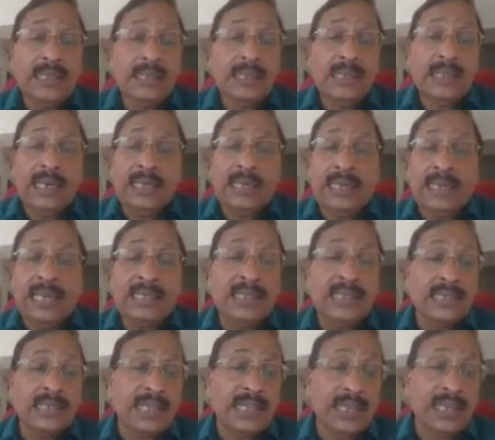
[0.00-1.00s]
analyze the
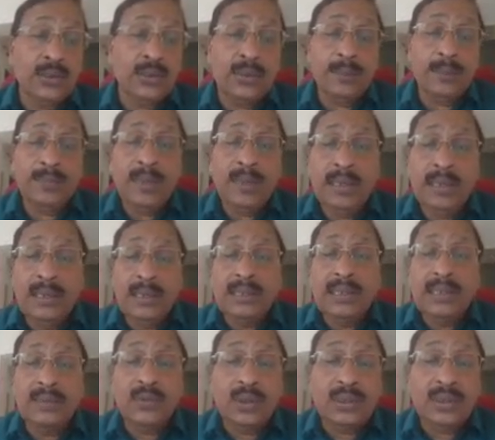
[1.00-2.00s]
circuit.
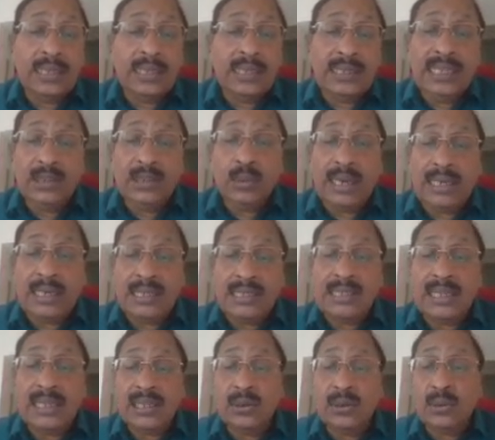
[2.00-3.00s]
Therefore, the equivalent
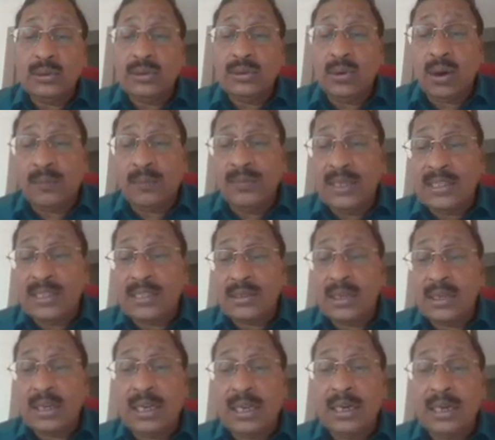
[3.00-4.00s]
circuit of this
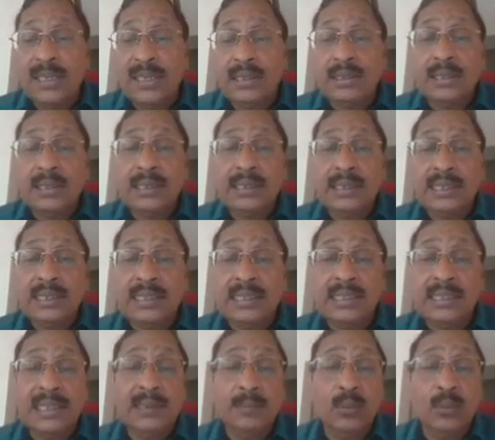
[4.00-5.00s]

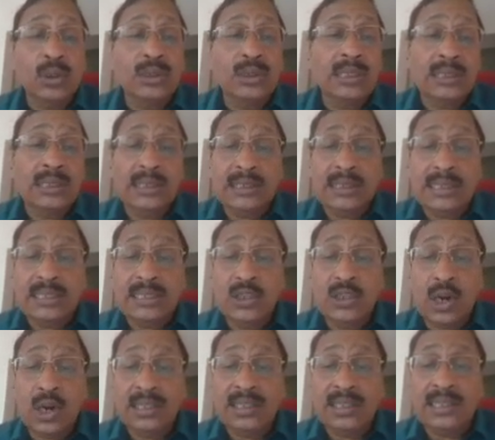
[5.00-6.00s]
induction motor is
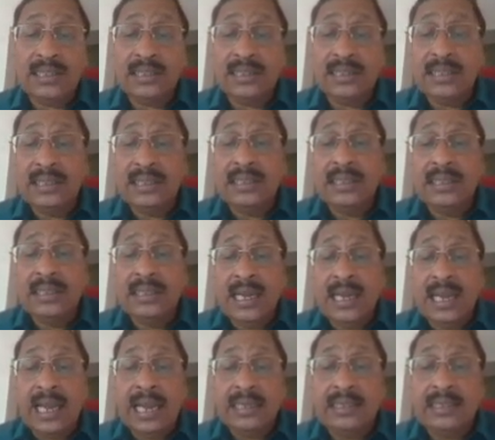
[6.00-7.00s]
drawn here.
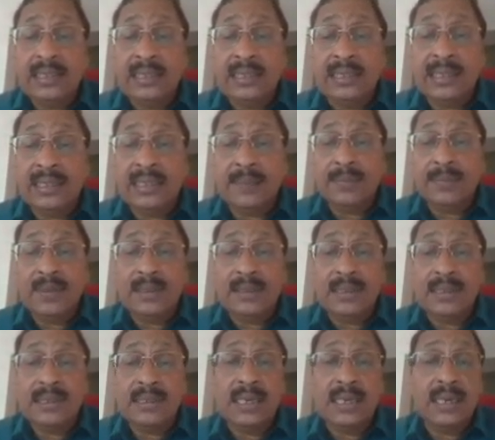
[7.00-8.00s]
And here, this
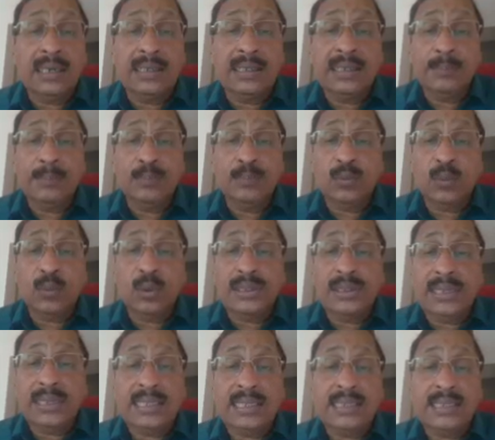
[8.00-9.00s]
is the input
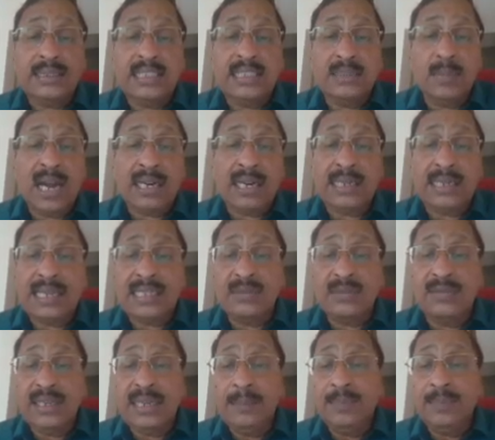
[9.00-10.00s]
voltage is marked as
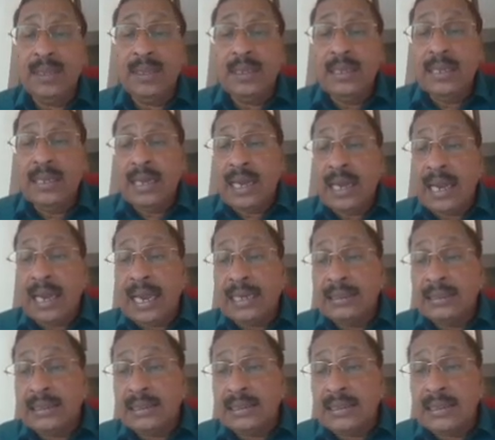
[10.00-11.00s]
V, and
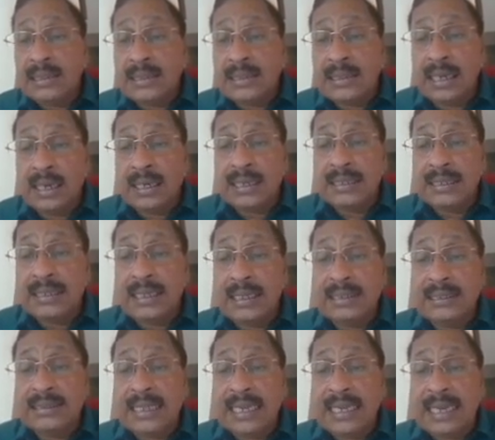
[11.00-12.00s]
this is the
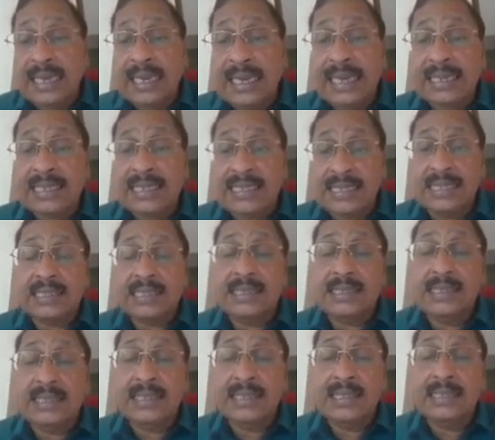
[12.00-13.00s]
JXS.
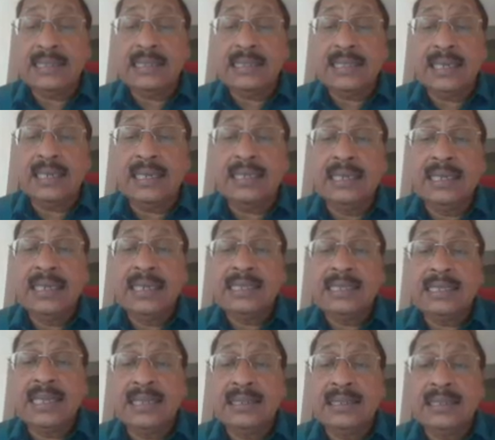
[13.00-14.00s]
It is the
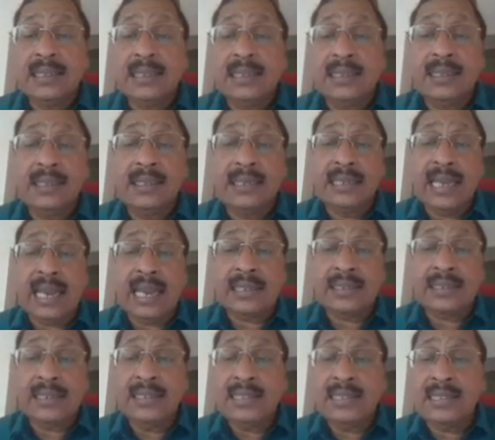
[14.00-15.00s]
stator
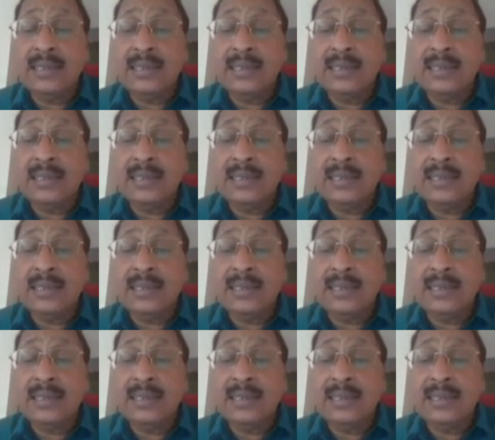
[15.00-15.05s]
reactance